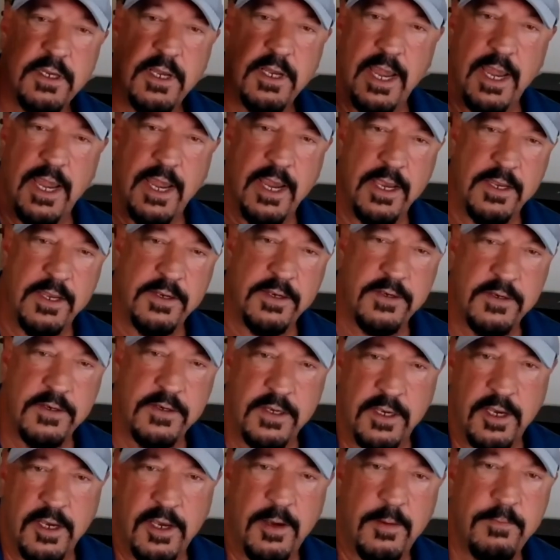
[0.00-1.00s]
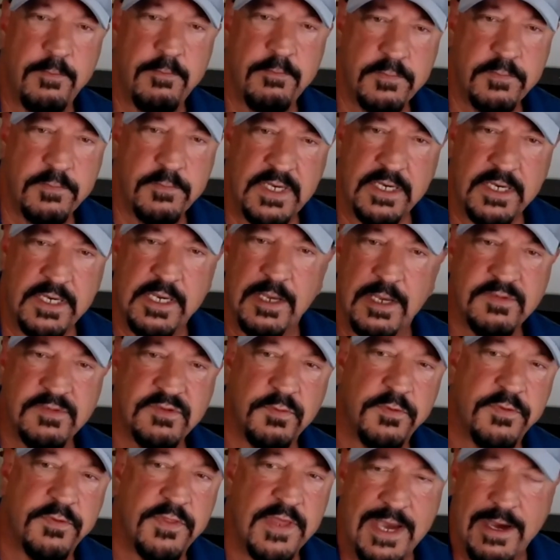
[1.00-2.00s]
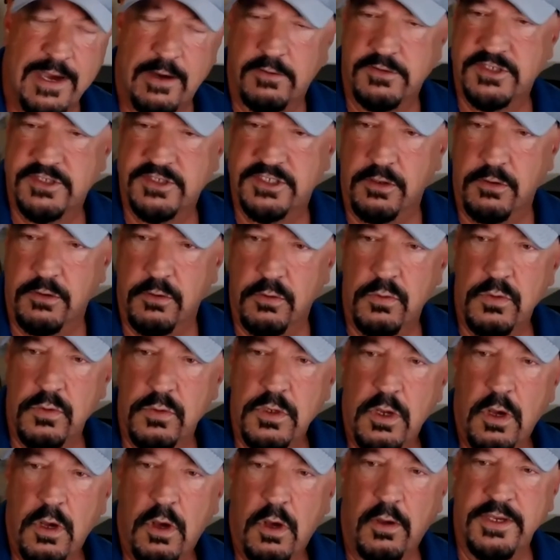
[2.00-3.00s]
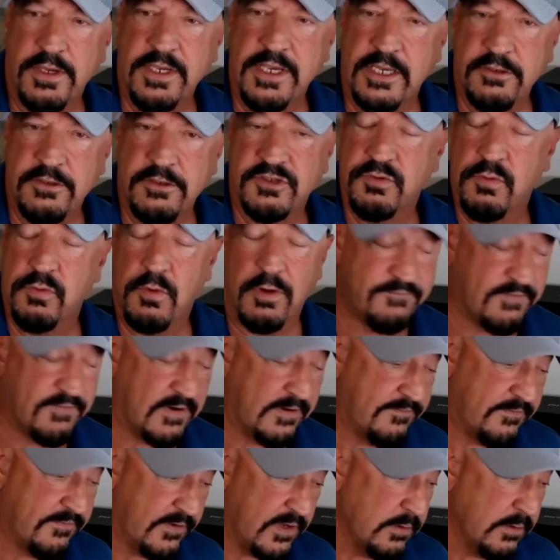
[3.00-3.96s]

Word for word: and uh, it comes with the house. So all you got to do is qualify for